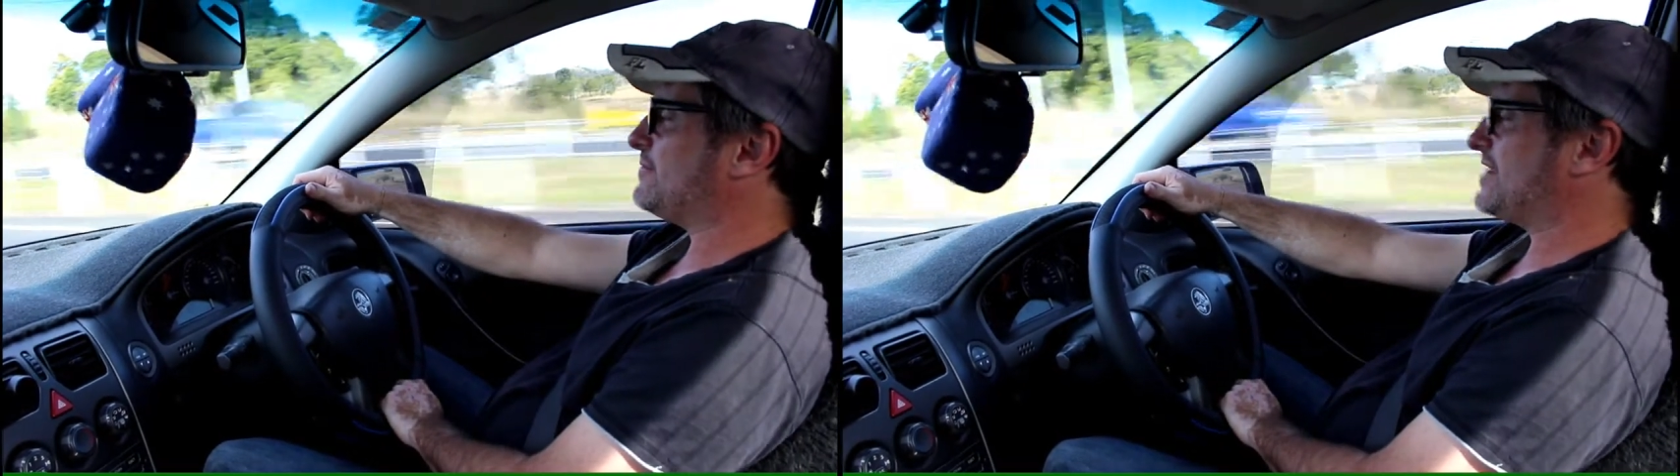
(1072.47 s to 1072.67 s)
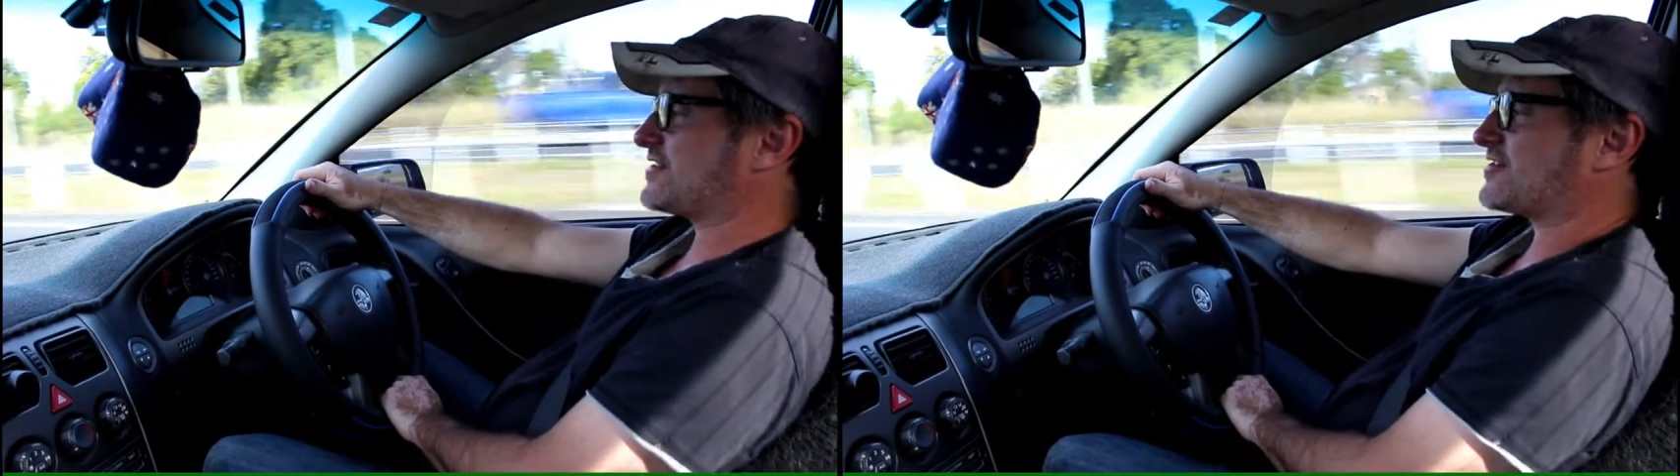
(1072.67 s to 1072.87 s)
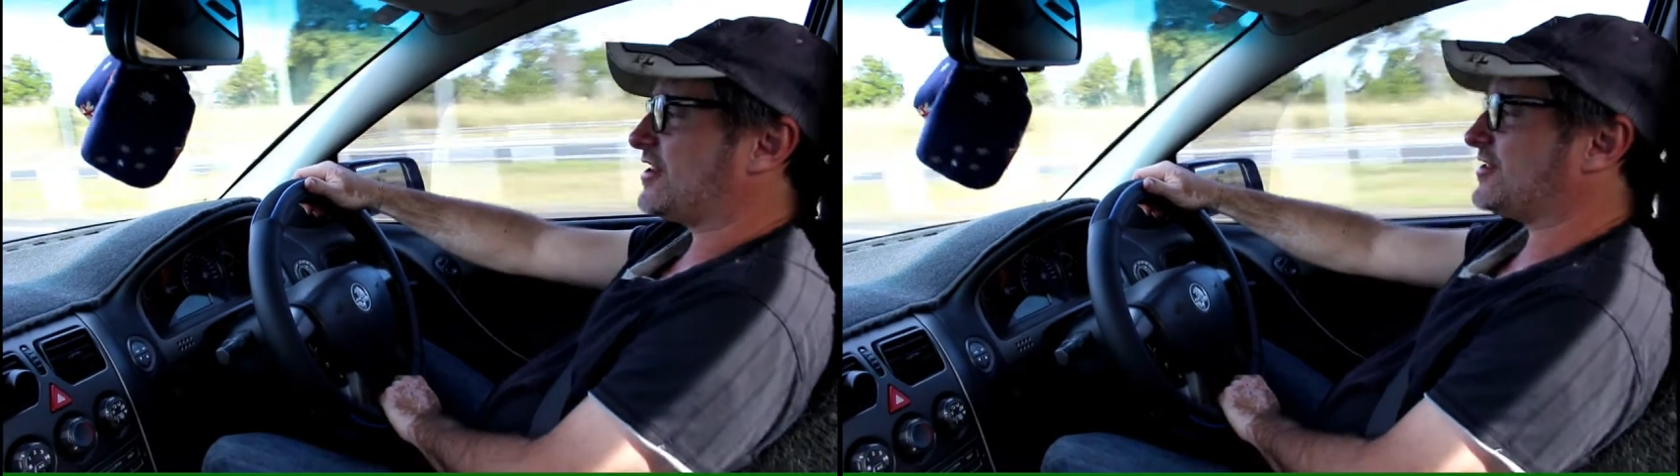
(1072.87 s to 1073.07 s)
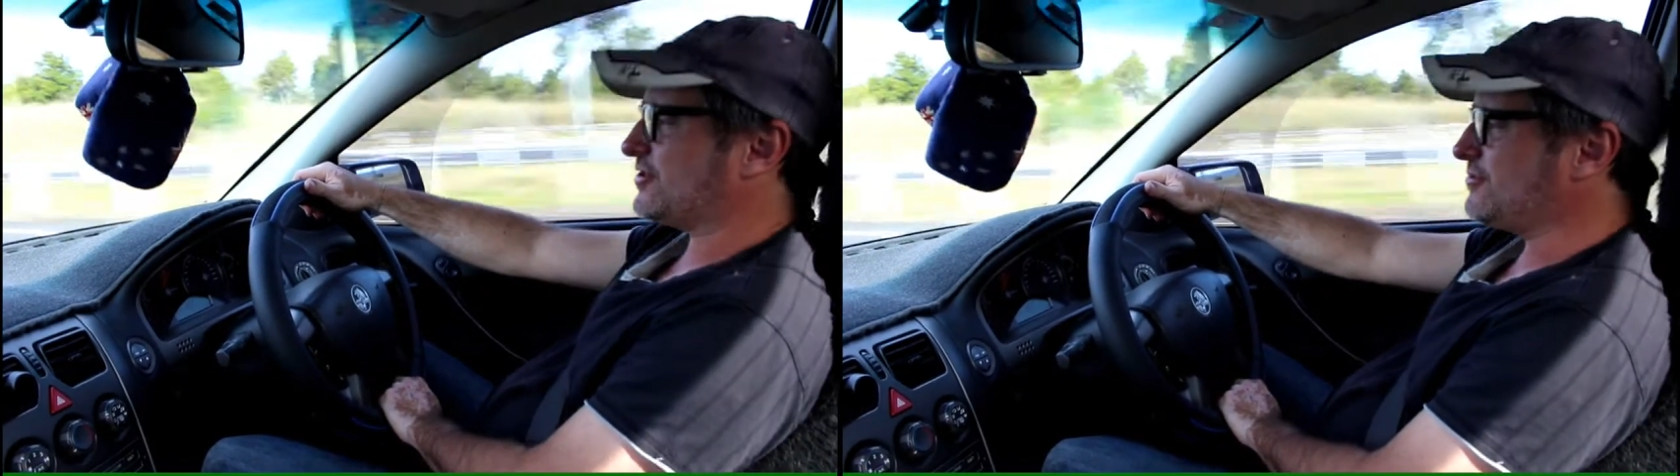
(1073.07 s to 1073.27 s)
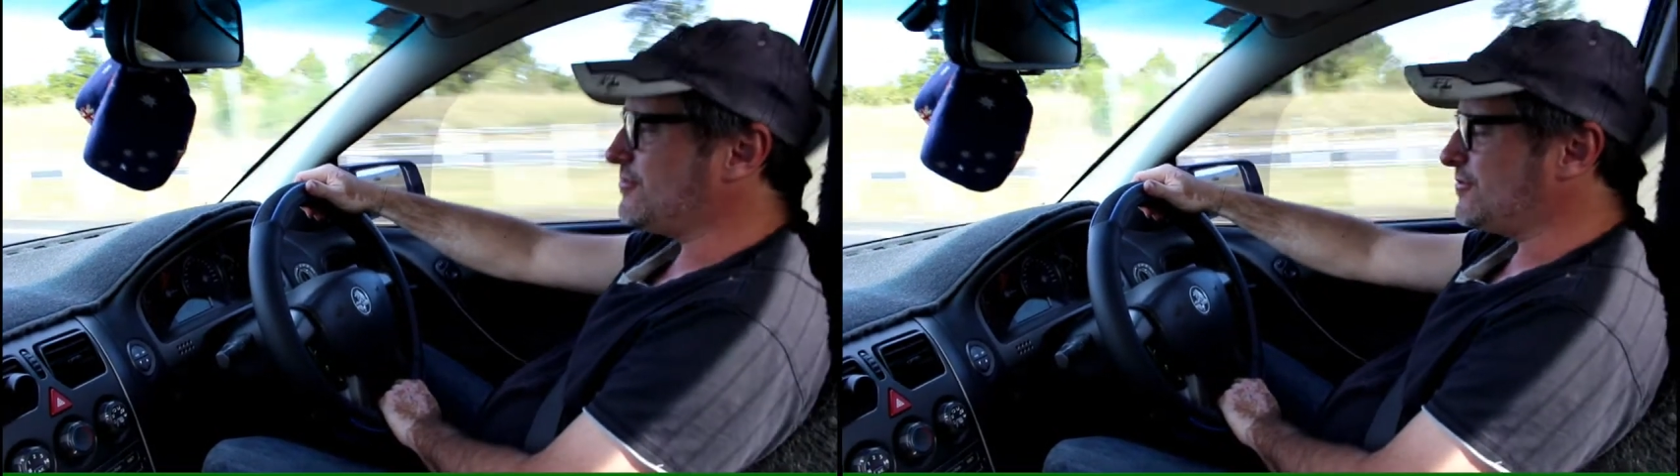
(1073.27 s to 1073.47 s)
Yes, I
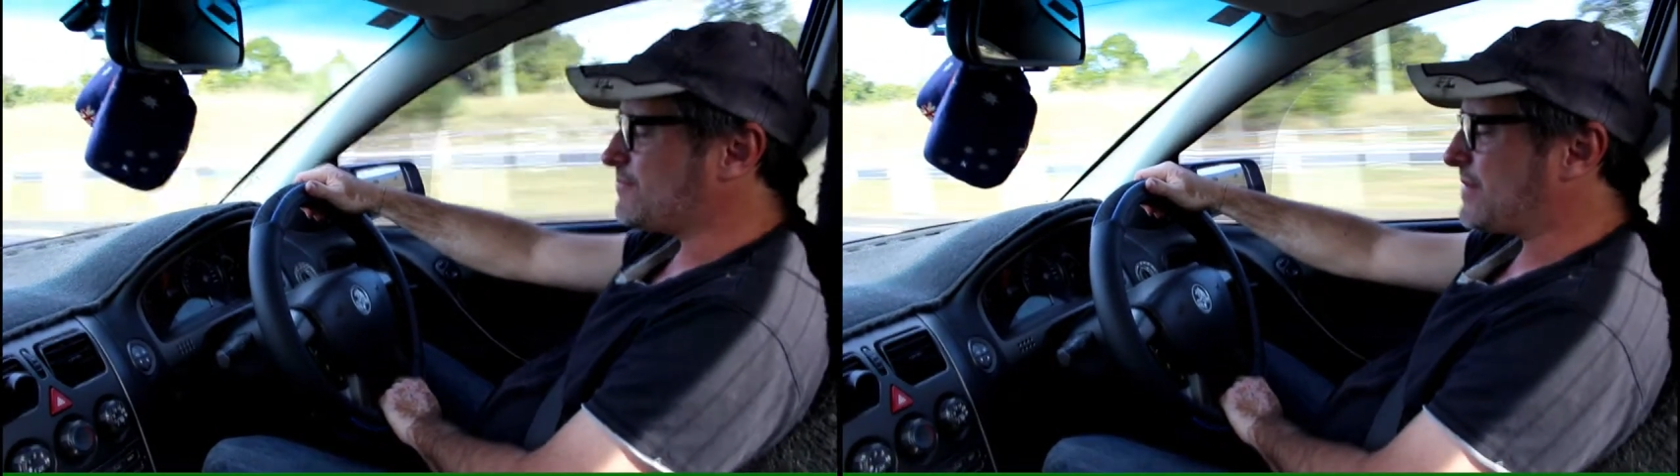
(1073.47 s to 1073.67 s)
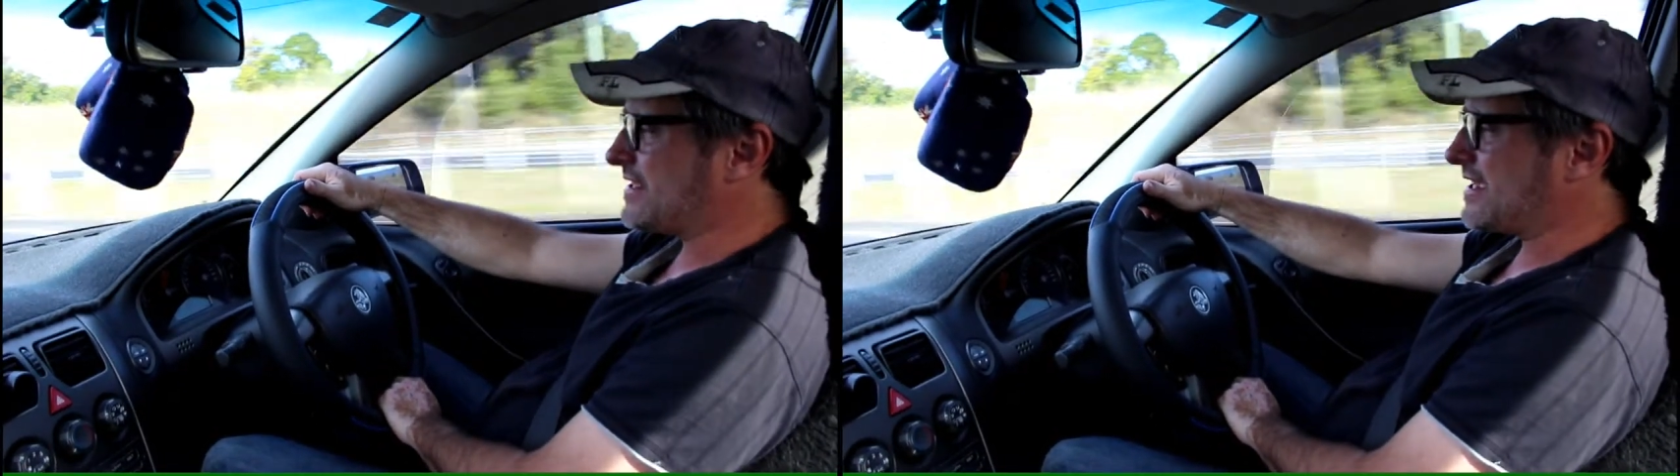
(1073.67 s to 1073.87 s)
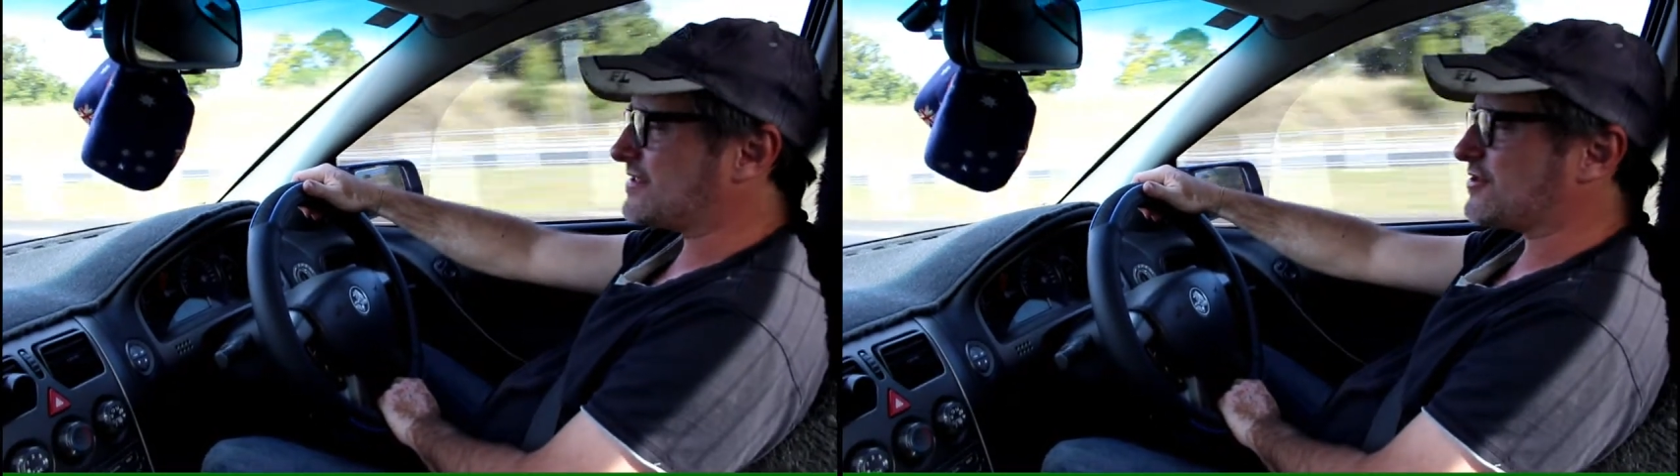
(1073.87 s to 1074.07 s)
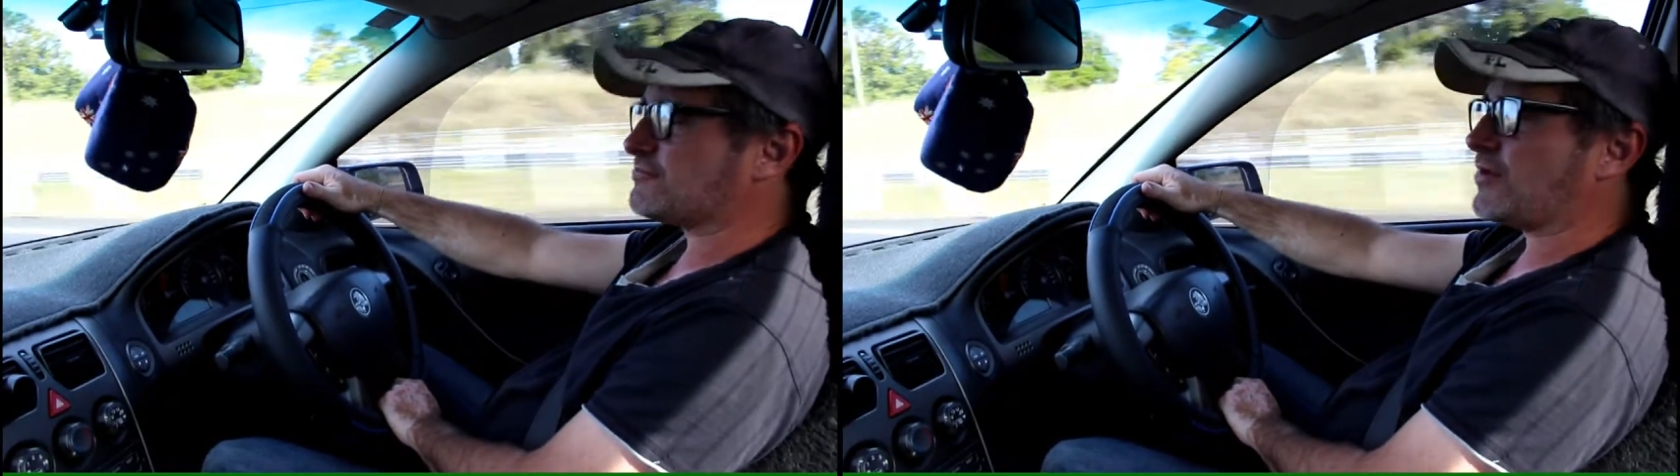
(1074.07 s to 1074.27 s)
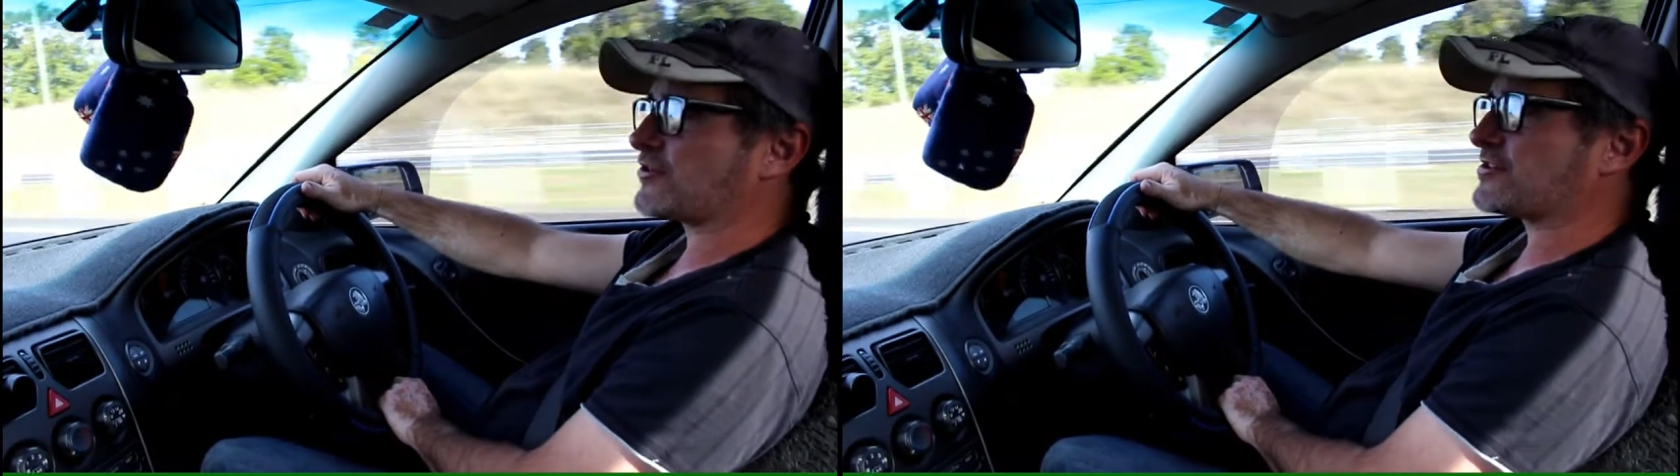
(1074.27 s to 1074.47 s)
do, but they're just
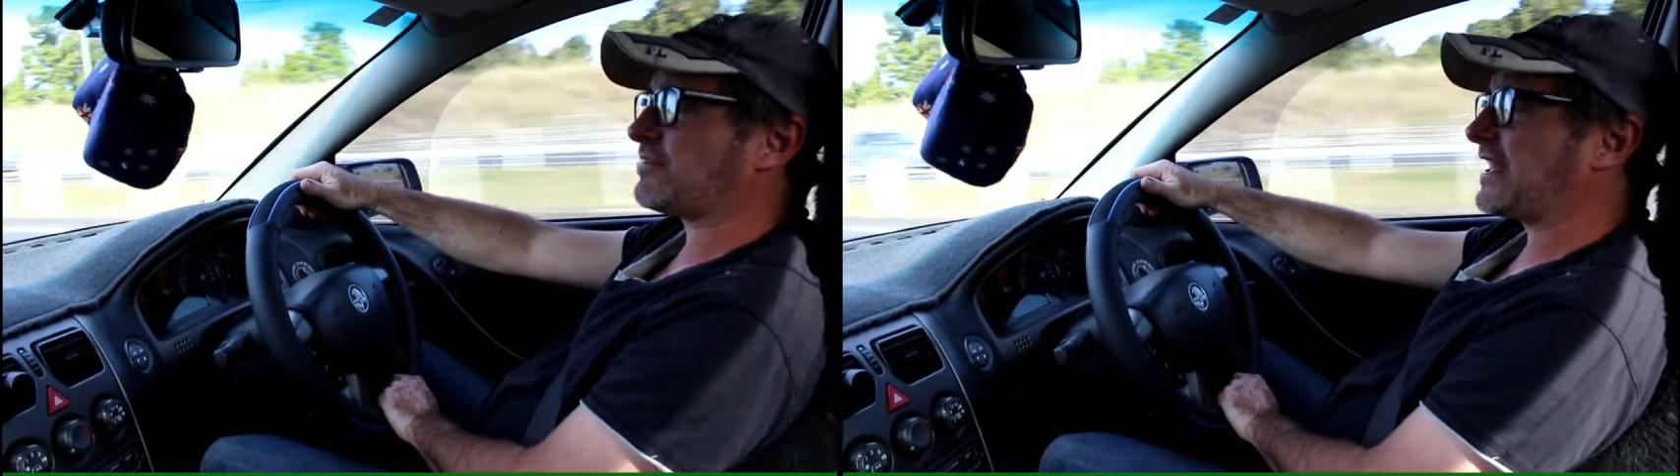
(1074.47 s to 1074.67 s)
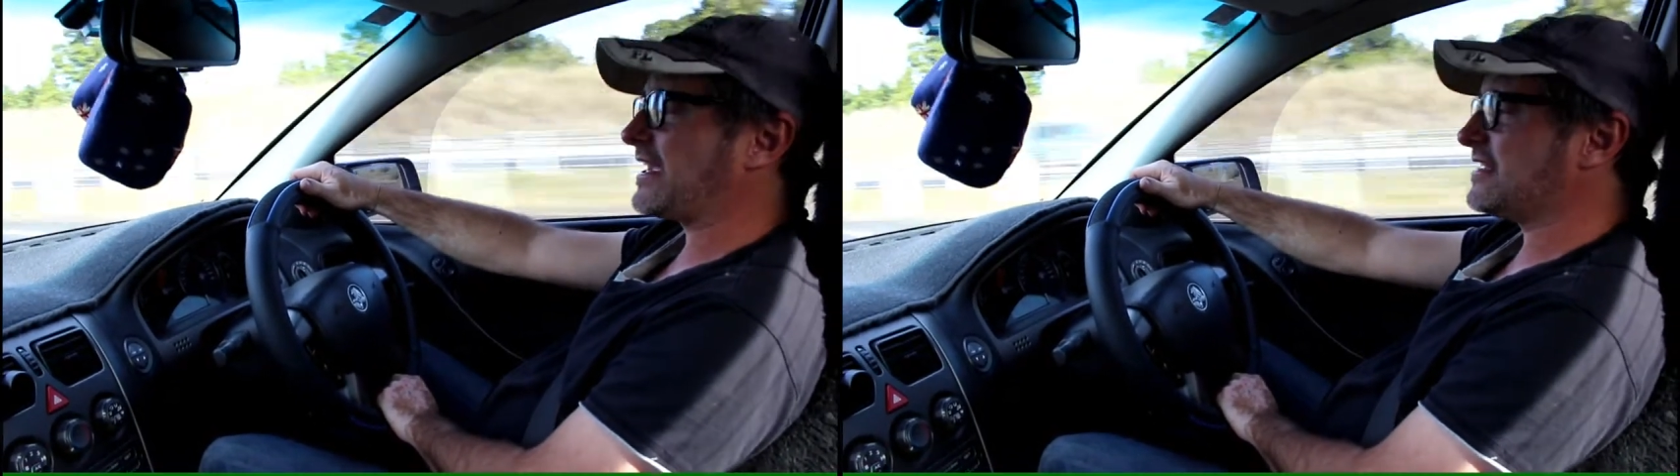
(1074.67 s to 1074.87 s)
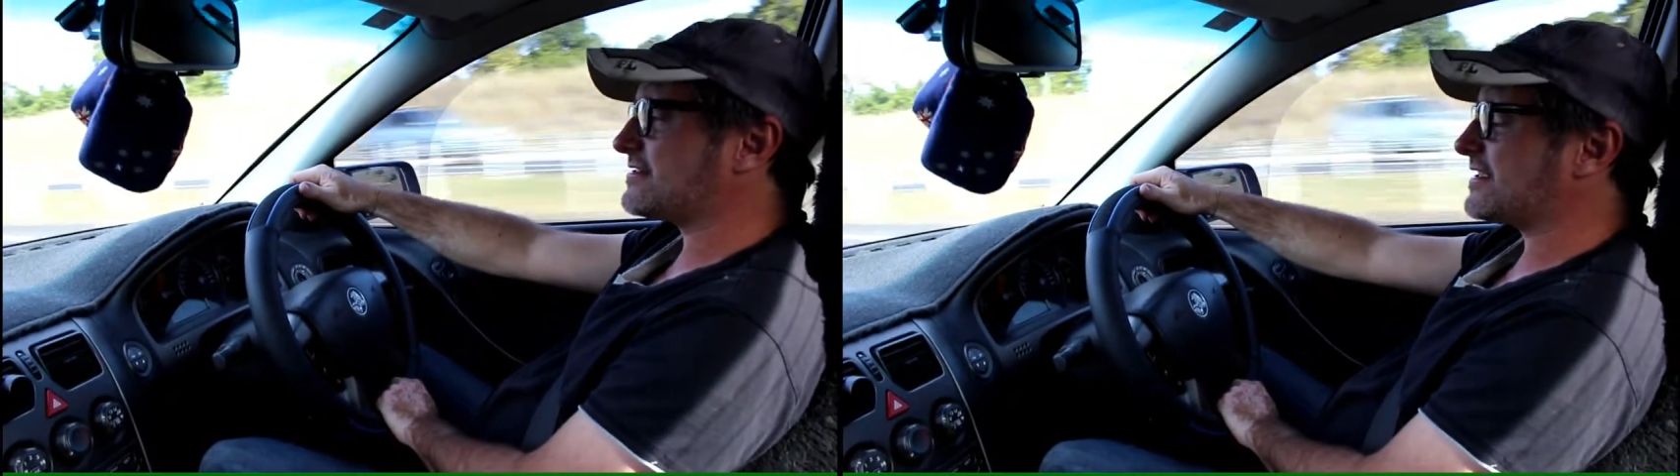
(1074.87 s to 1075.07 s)
modest plans.